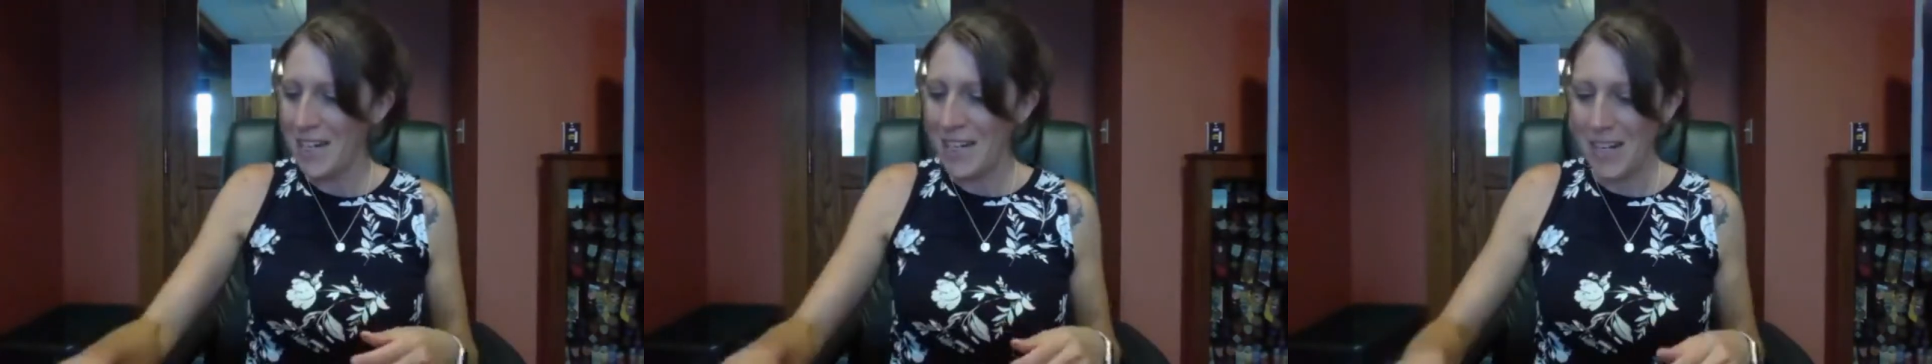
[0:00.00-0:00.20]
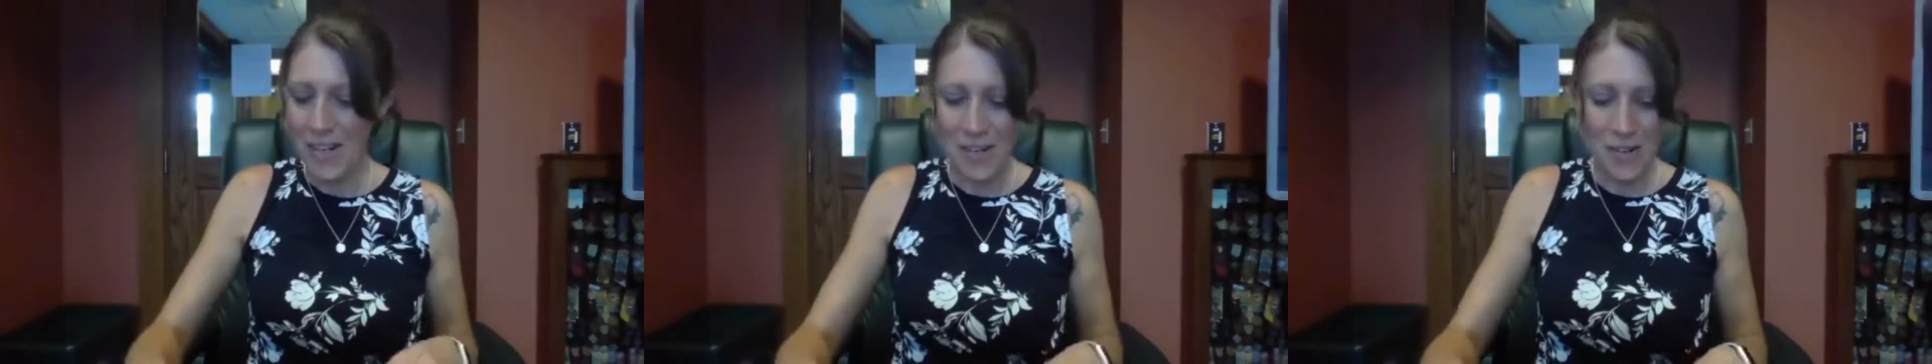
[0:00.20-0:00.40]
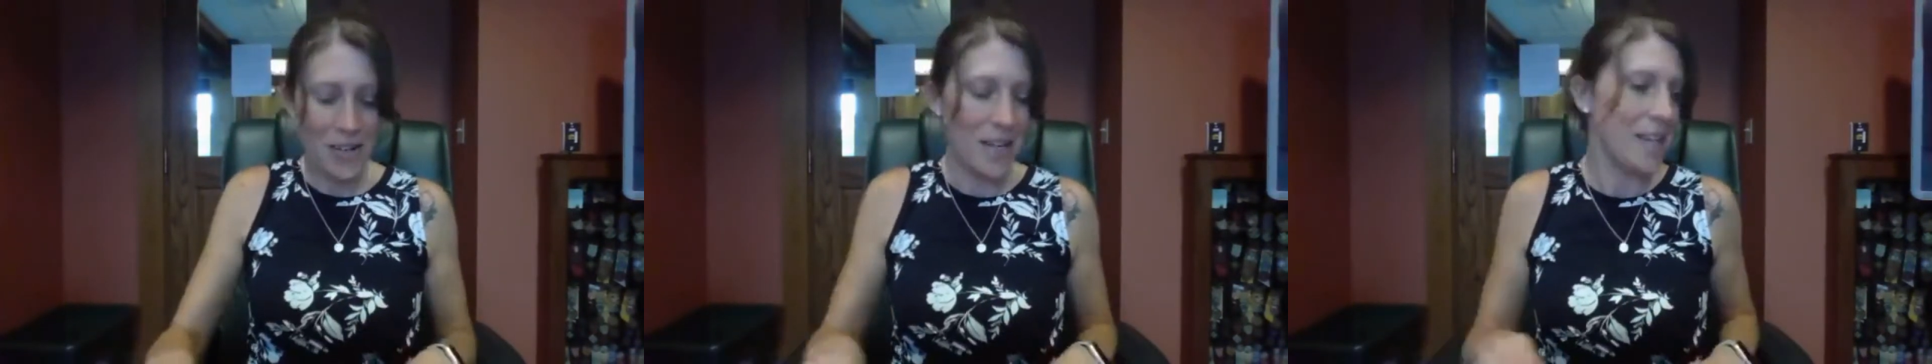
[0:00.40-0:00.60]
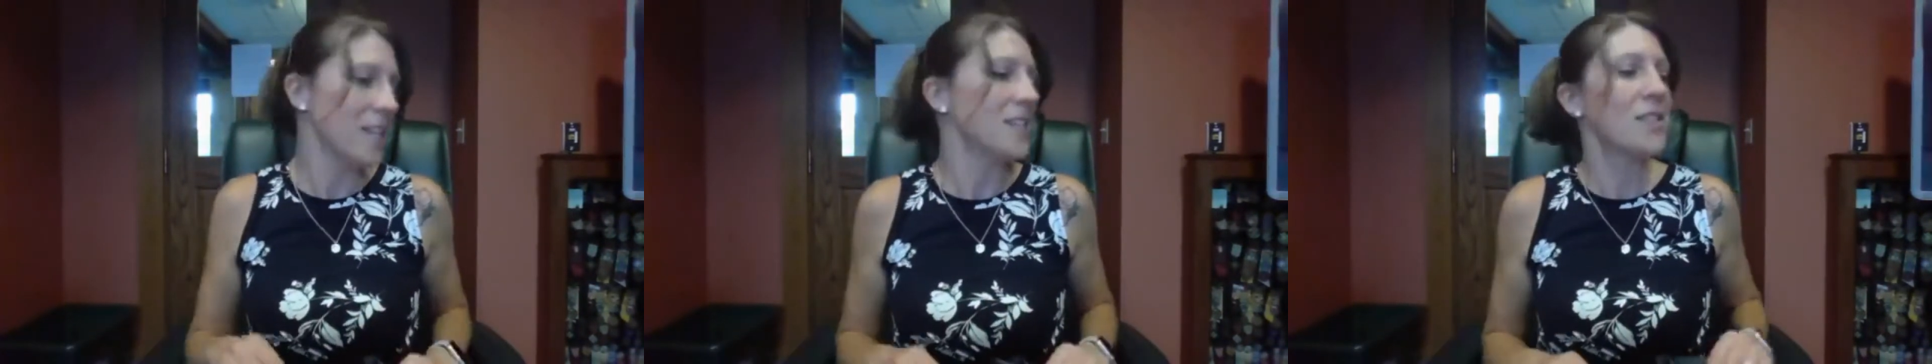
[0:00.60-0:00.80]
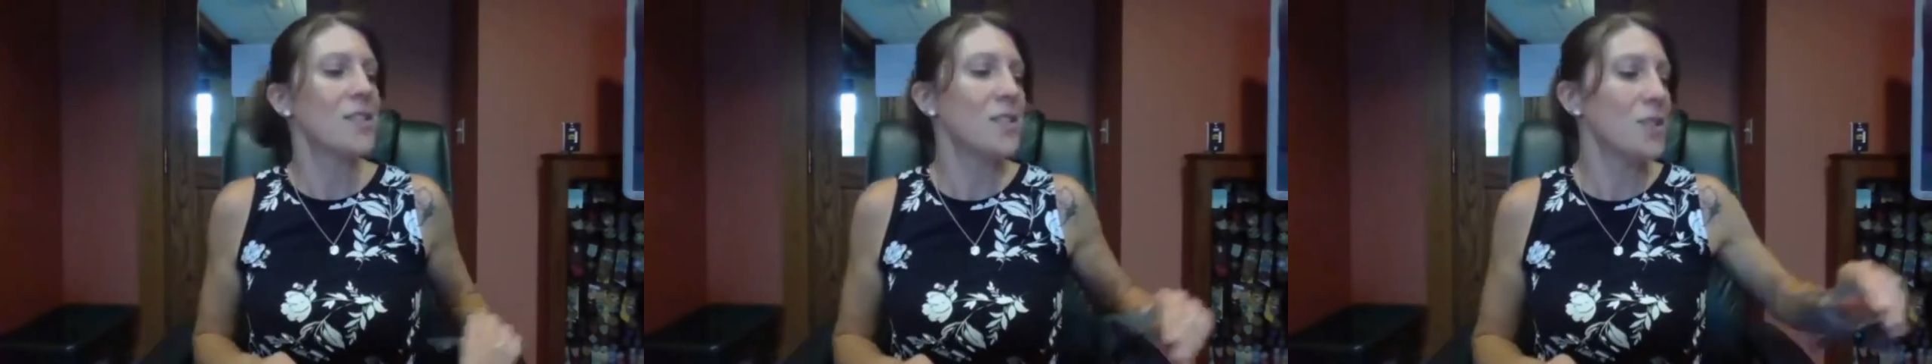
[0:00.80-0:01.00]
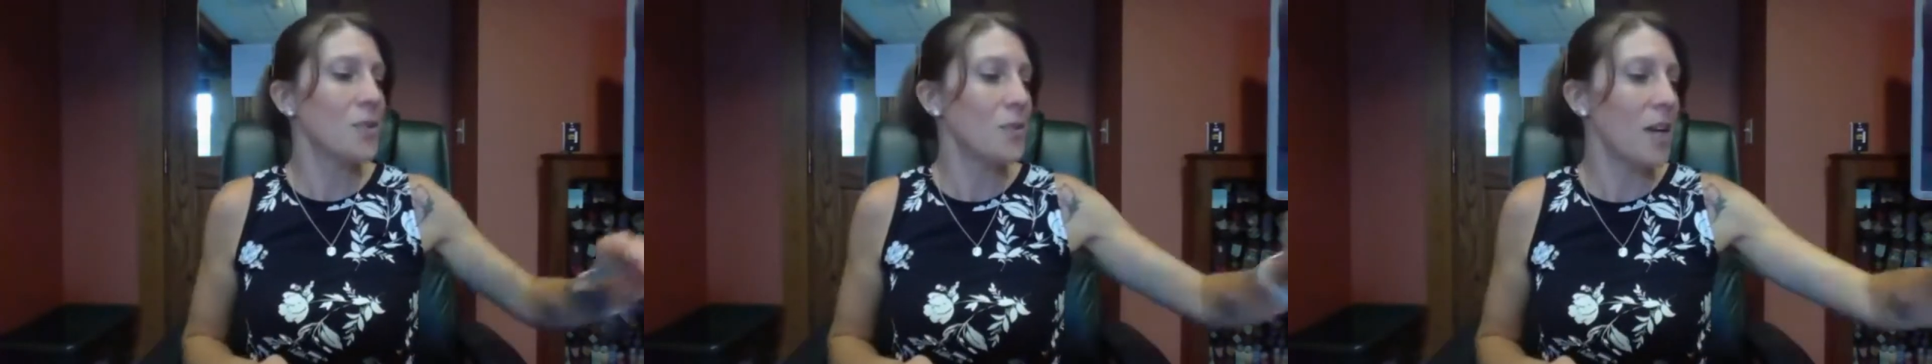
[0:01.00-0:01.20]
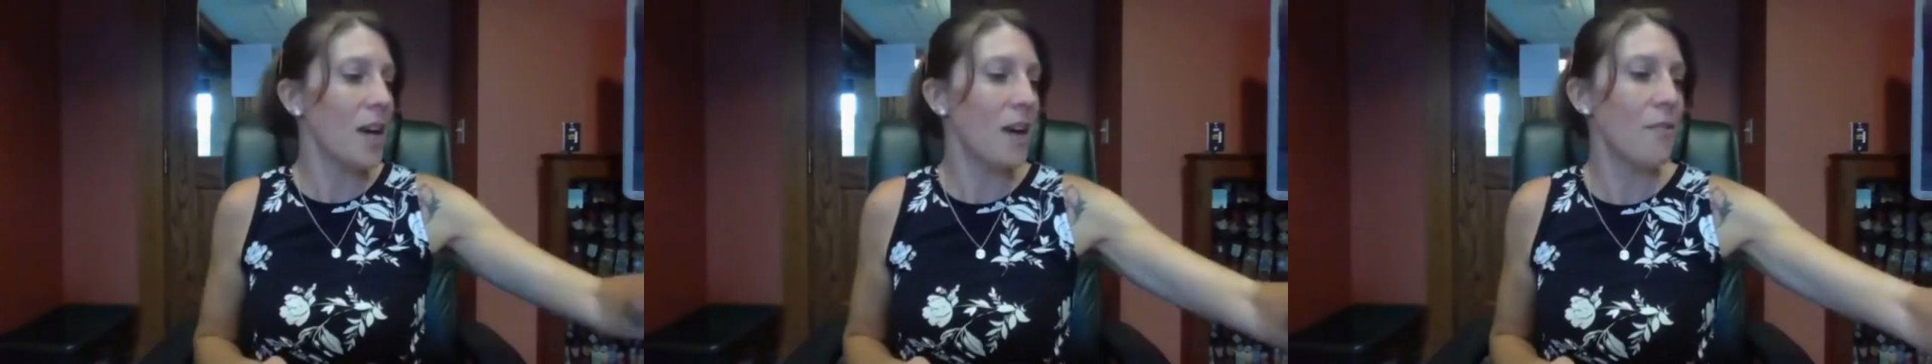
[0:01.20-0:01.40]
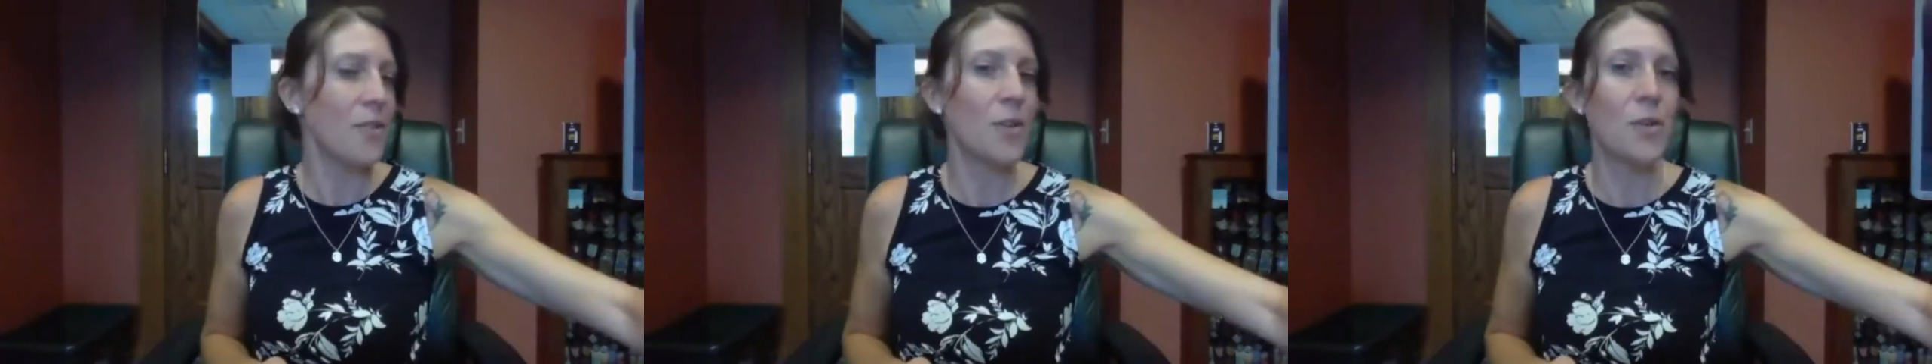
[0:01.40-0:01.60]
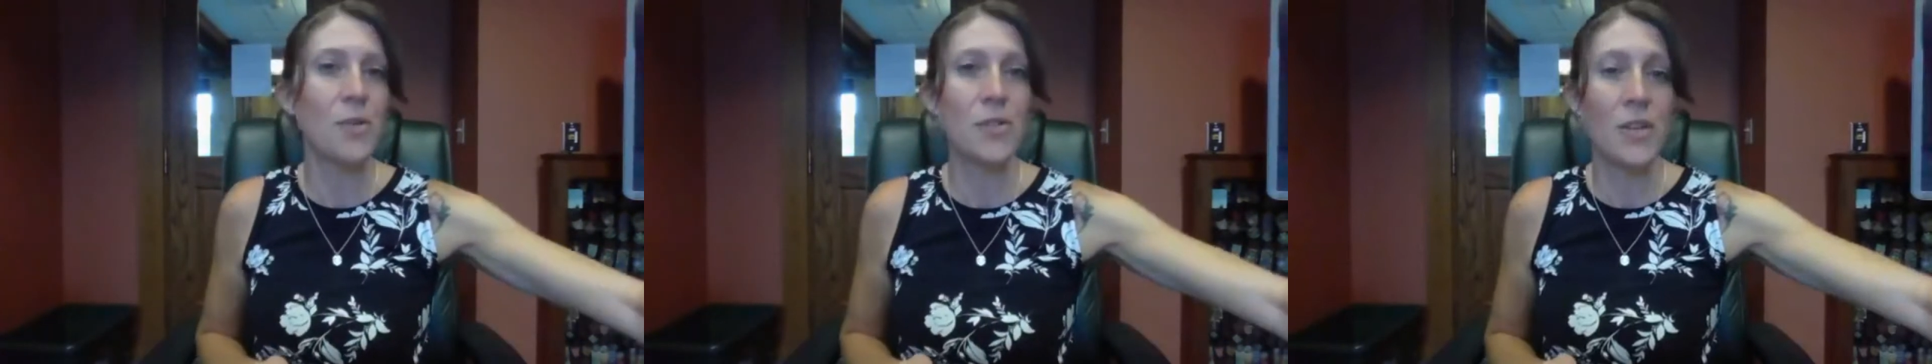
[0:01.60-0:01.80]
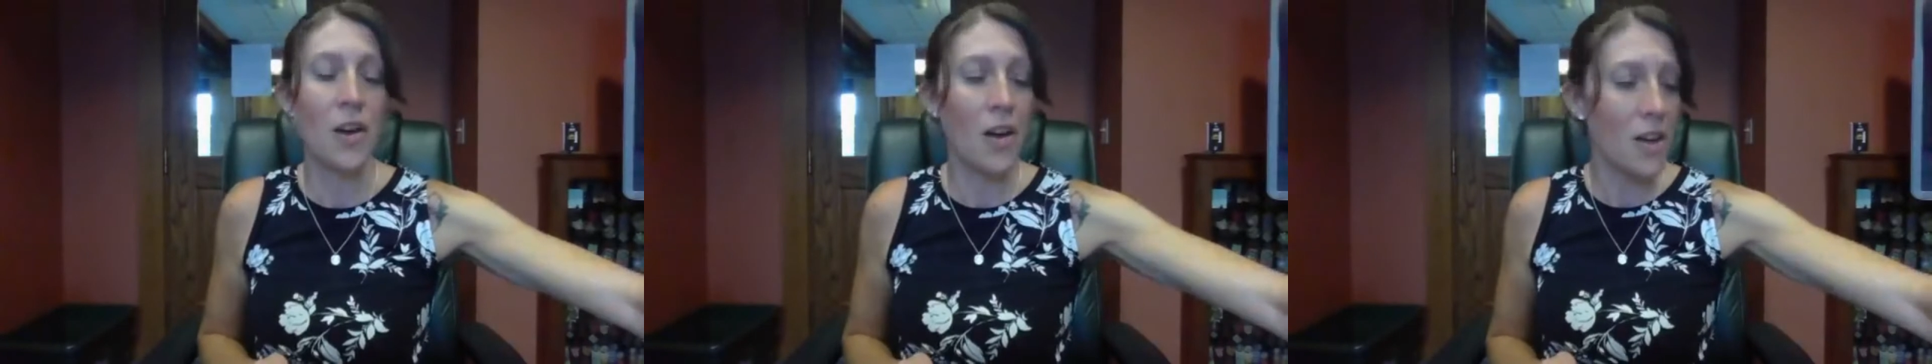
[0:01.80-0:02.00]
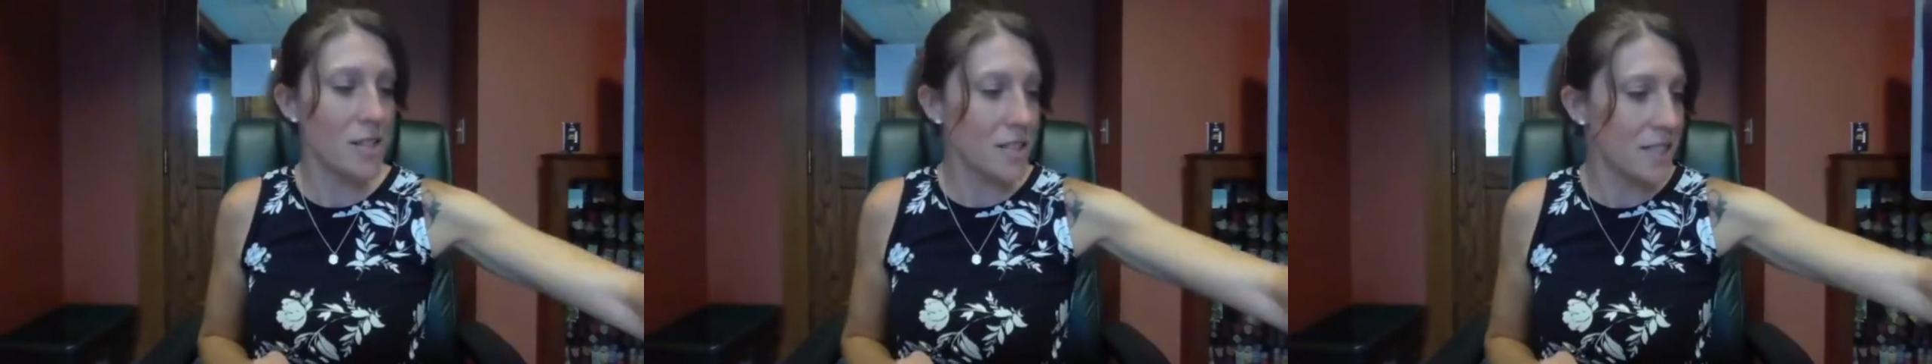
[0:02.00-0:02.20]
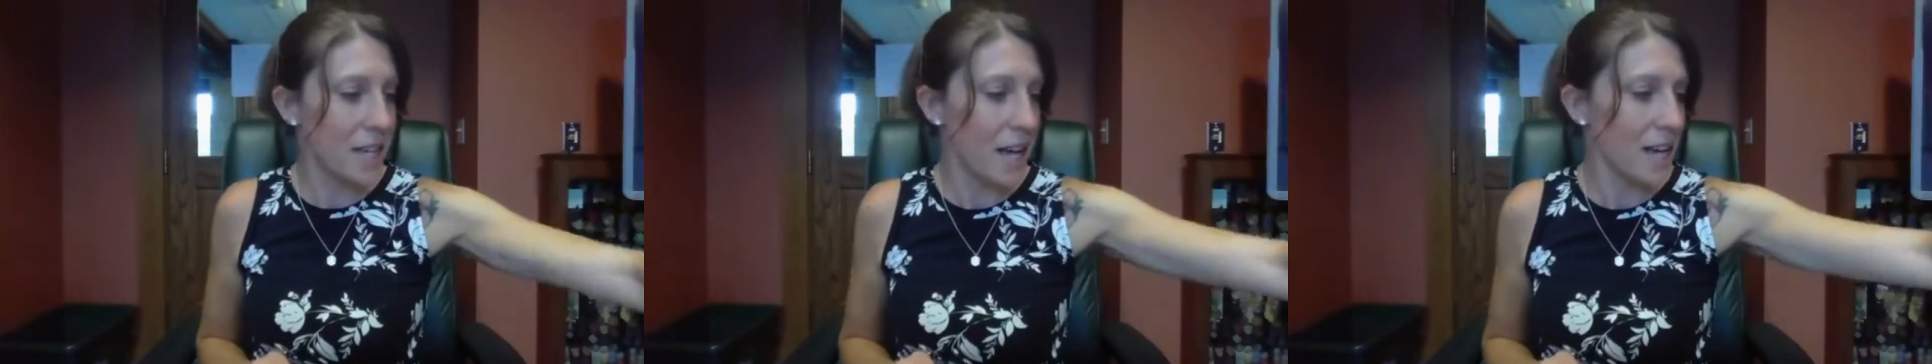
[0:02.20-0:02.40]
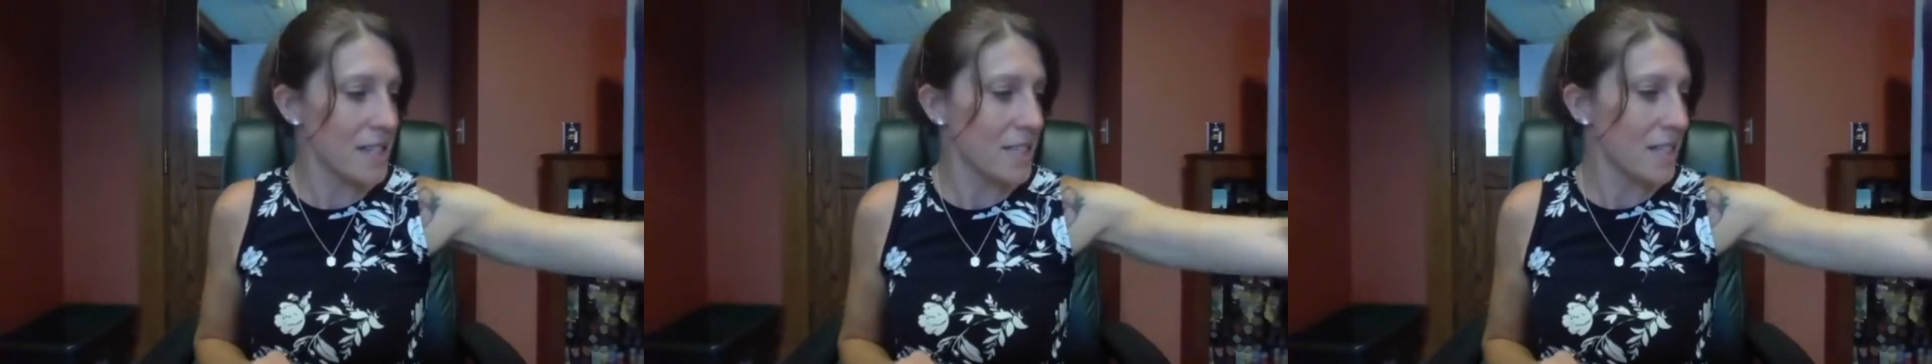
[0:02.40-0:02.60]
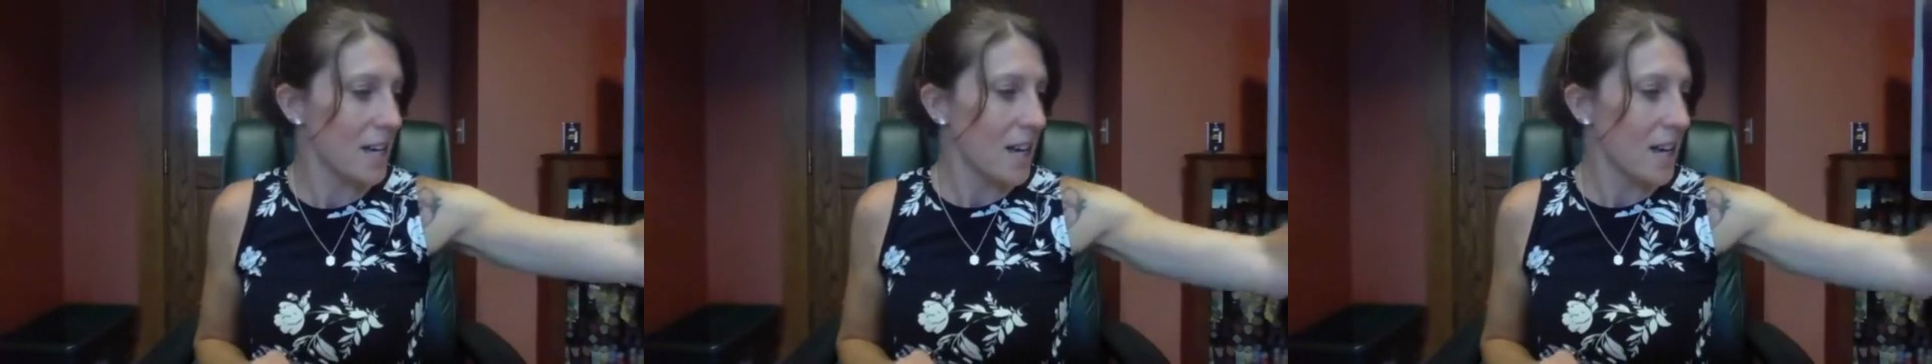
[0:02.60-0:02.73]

Alright, so we have those all set.